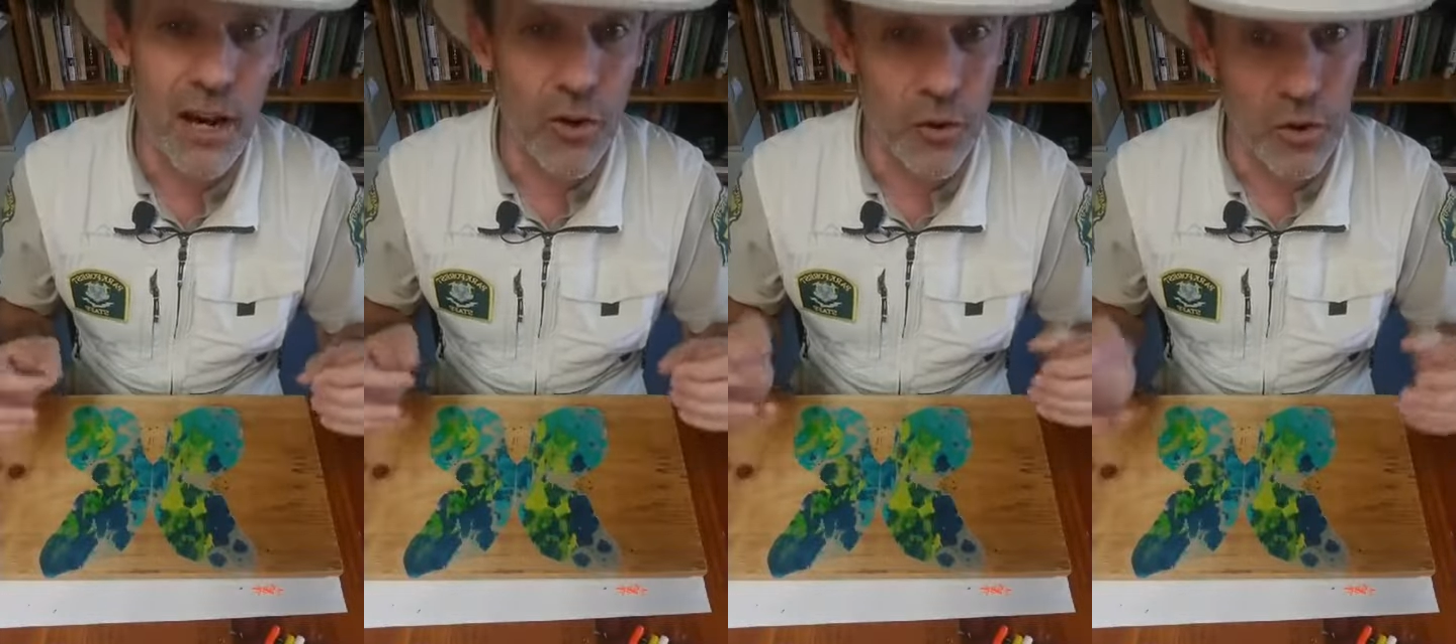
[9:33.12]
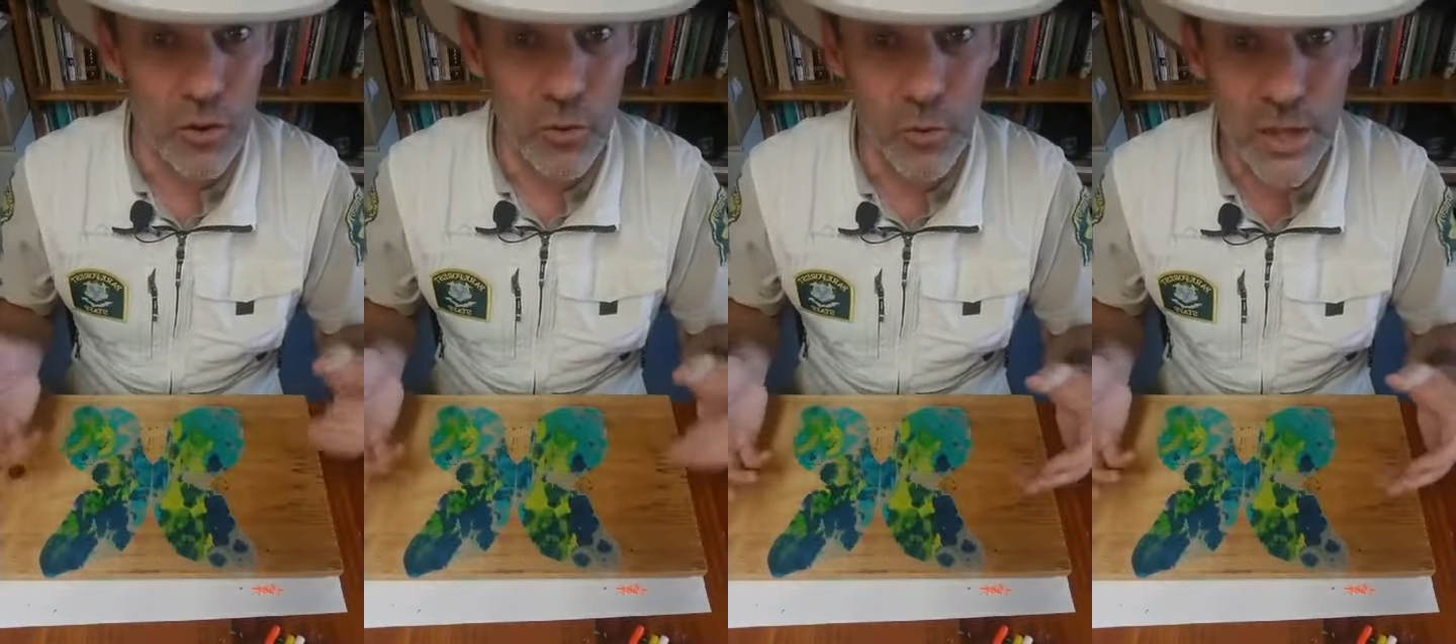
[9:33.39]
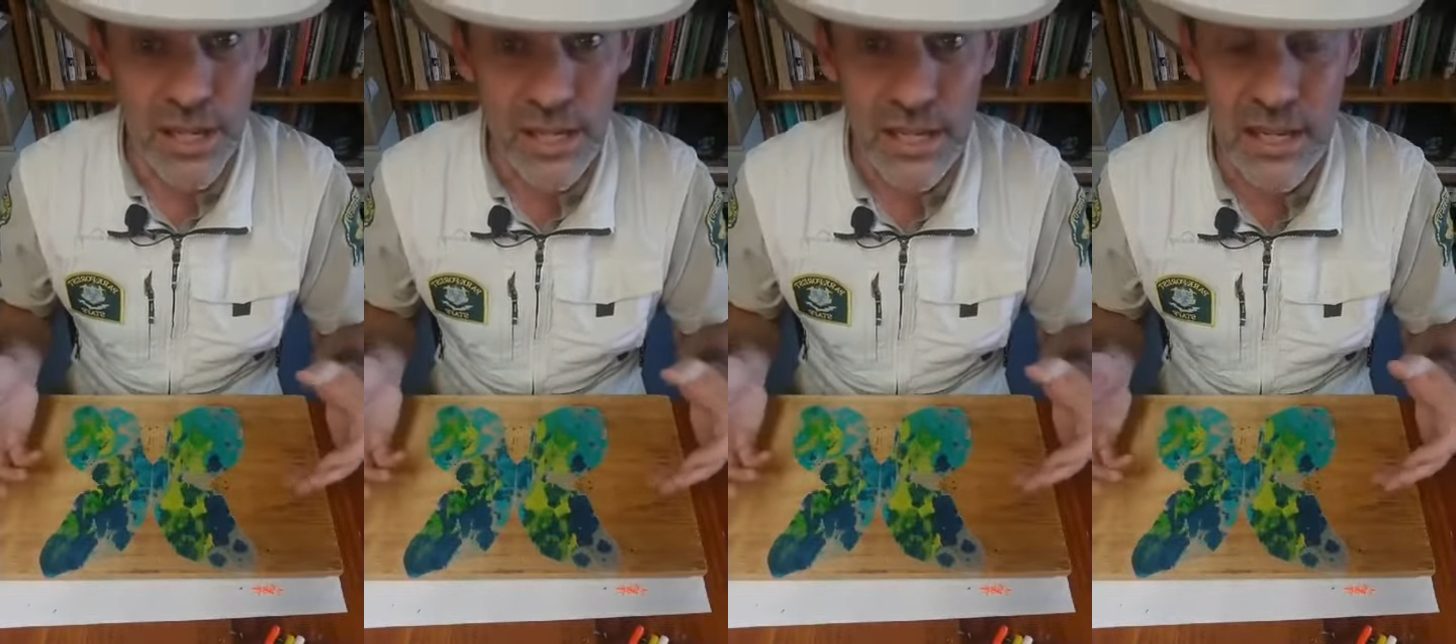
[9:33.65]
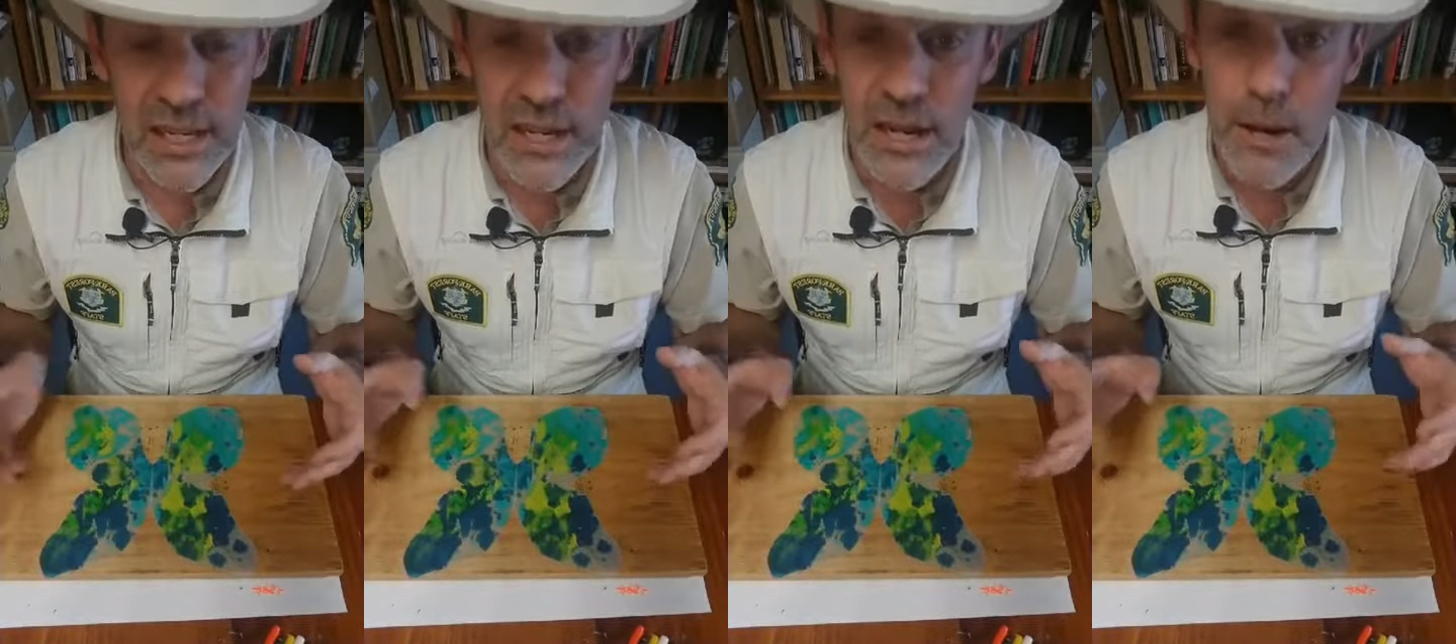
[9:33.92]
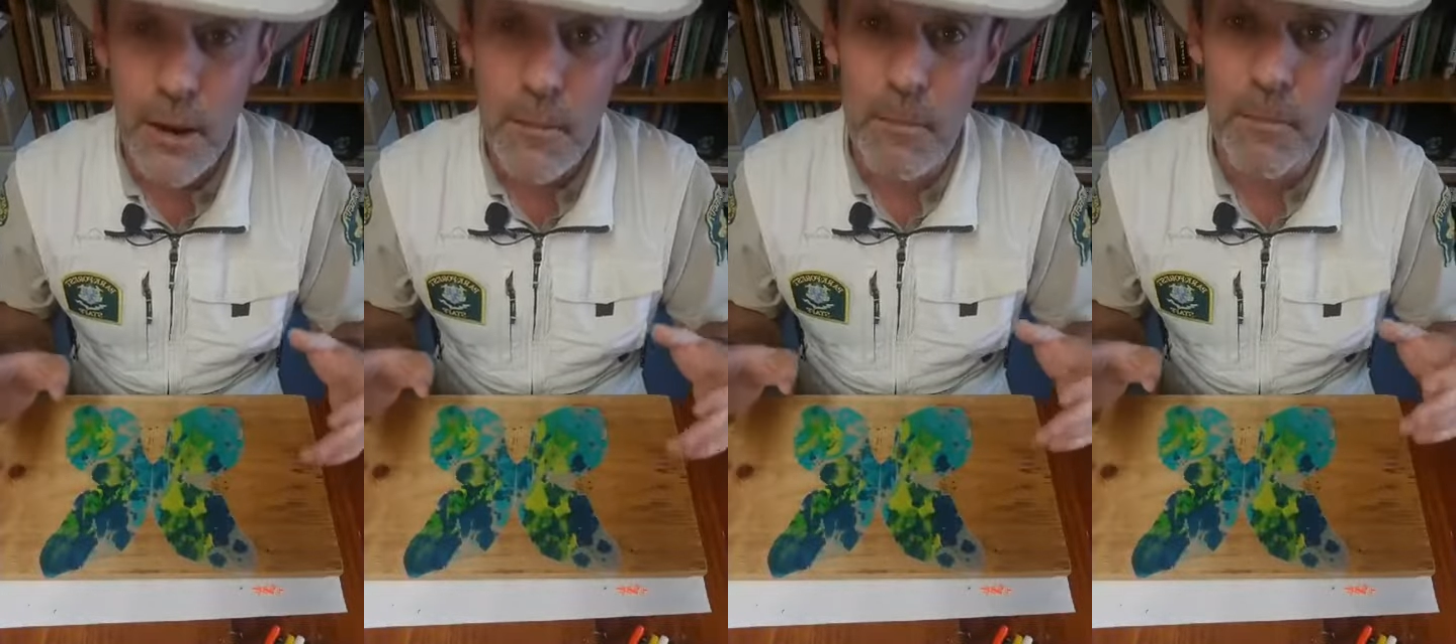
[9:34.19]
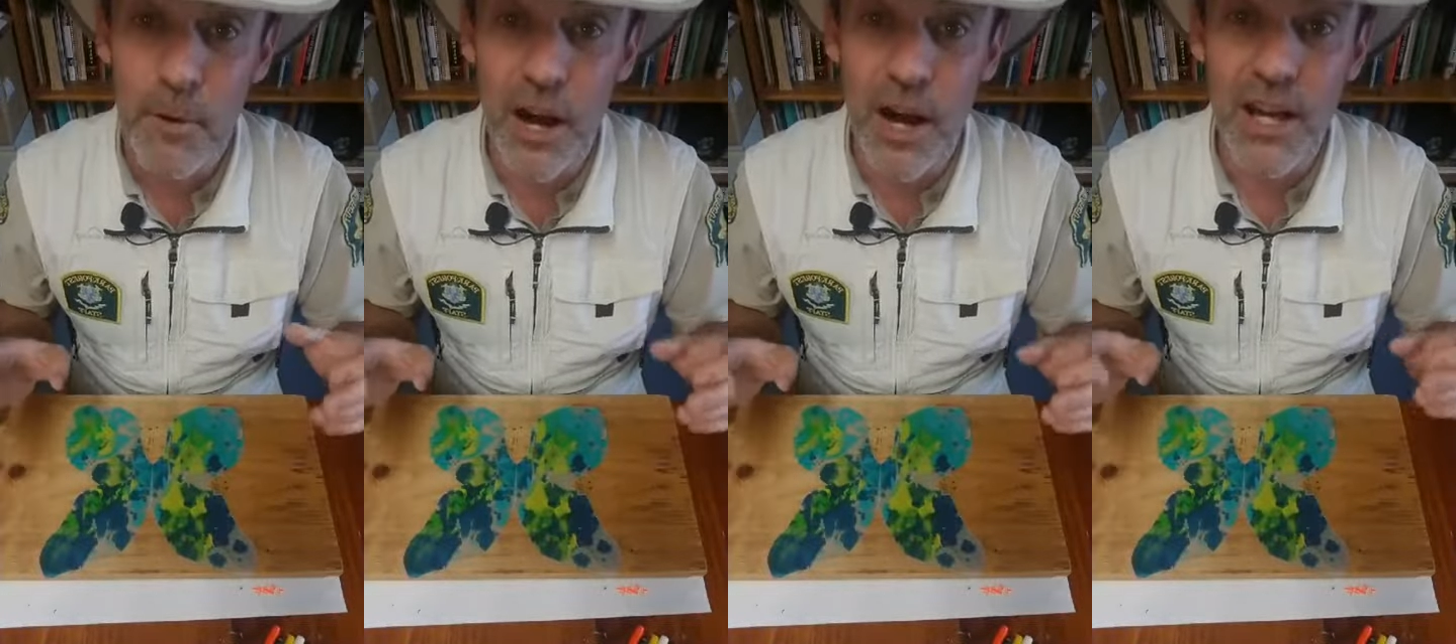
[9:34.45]
or a week,
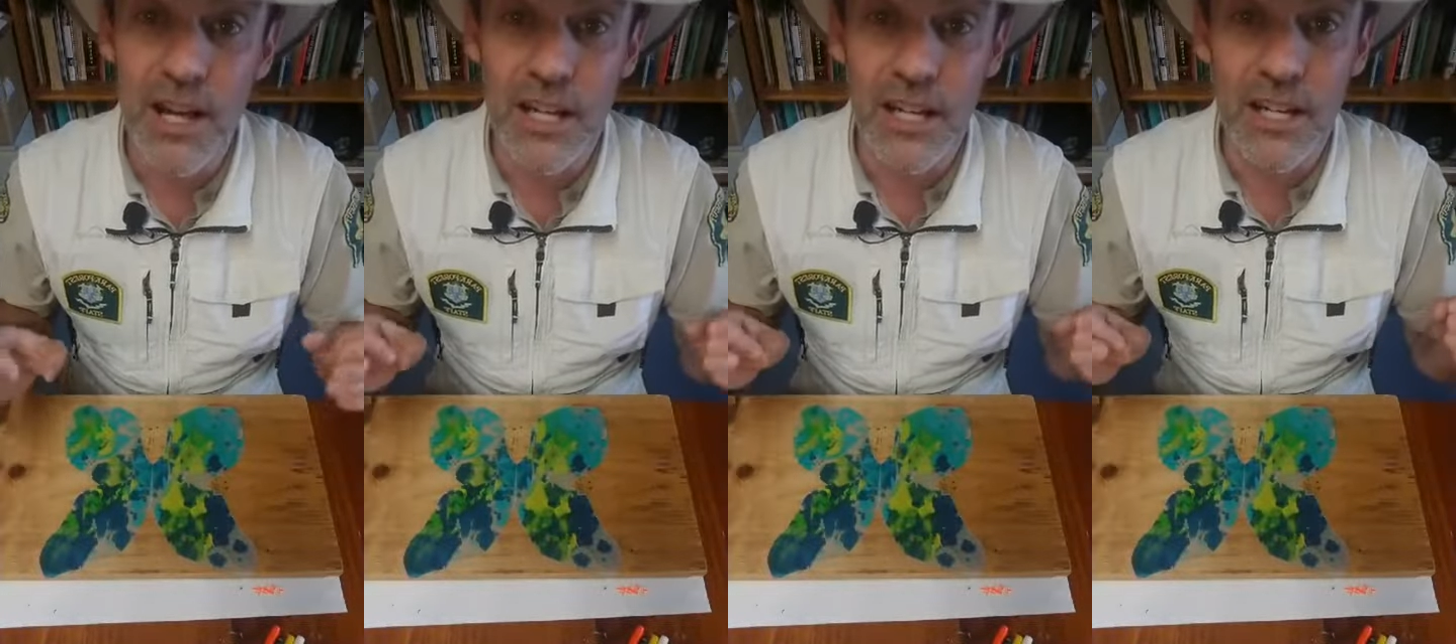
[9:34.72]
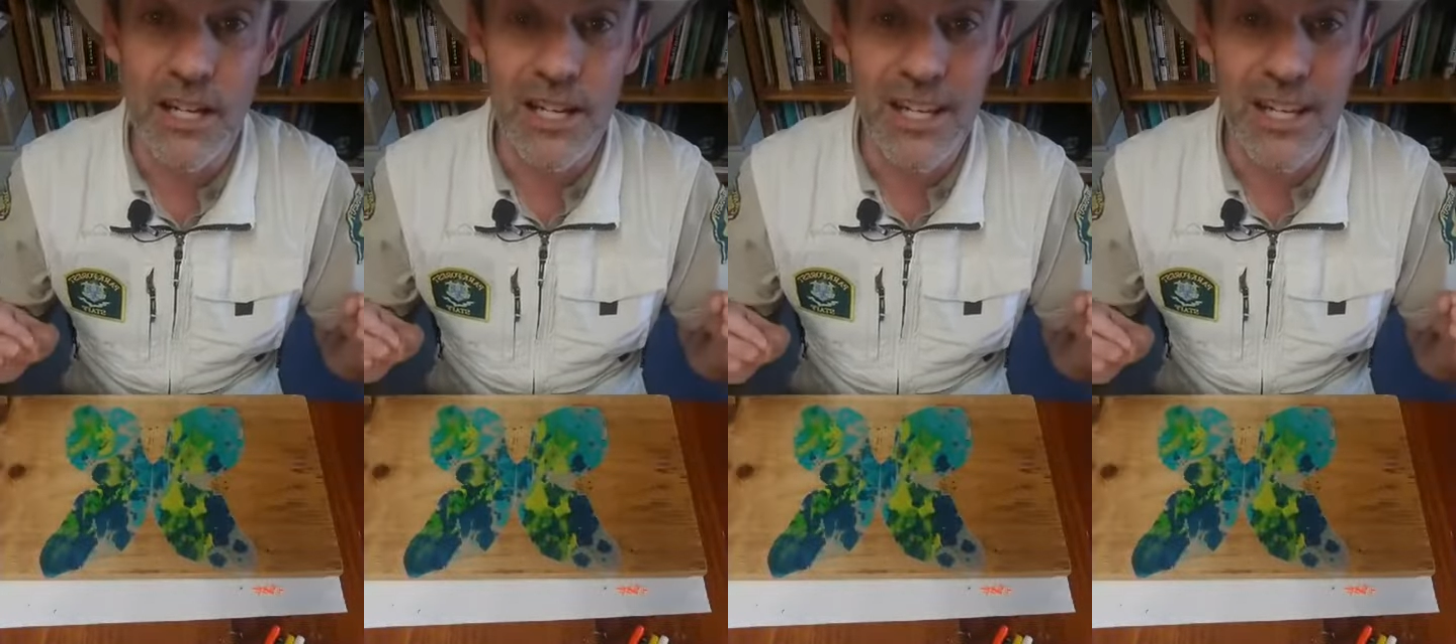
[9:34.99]
but